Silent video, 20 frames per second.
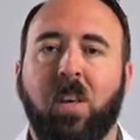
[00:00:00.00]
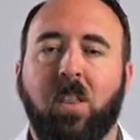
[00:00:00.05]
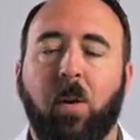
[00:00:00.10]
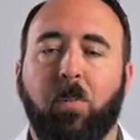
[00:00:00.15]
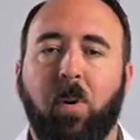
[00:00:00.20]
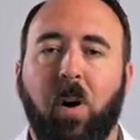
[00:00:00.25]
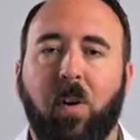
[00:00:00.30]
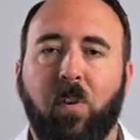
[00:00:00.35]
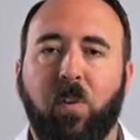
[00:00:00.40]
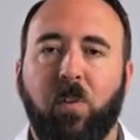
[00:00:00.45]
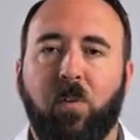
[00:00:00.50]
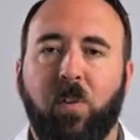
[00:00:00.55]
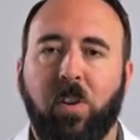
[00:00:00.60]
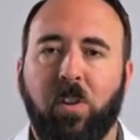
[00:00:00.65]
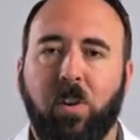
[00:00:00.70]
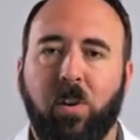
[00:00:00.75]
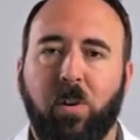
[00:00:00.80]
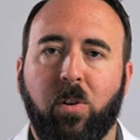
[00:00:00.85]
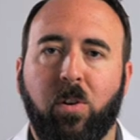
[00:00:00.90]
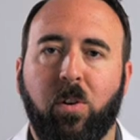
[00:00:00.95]
The buffer
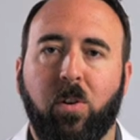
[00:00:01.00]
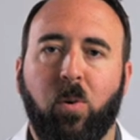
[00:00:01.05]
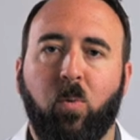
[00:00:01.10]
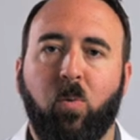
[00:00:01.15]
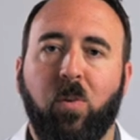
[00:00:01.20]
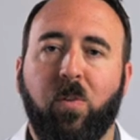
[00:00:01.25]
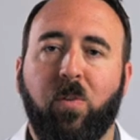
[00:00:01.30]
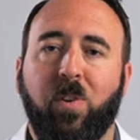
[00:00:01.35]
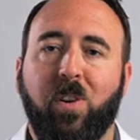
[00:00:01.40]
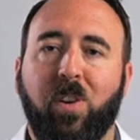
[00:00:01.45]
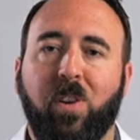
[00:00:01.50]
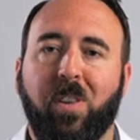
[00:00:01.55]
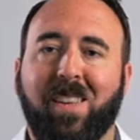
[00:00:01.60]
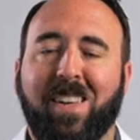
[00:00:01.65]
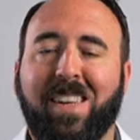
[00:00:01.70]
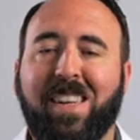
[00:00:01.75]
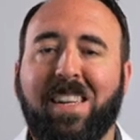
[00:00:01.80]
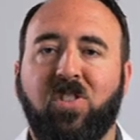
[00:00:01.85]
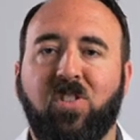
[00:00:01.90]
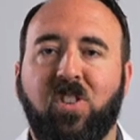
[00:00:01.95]
filler will
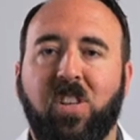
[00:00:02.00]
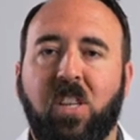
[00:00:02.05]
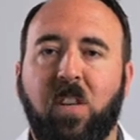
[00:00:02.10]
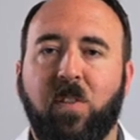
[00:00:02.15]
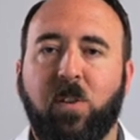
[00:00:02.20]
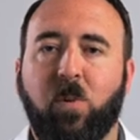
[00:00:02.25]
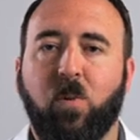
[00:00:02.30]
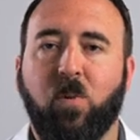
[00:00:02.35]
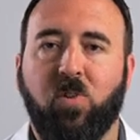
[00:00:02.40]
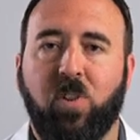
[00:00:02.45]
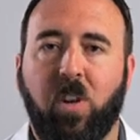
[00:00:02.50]
fill each individual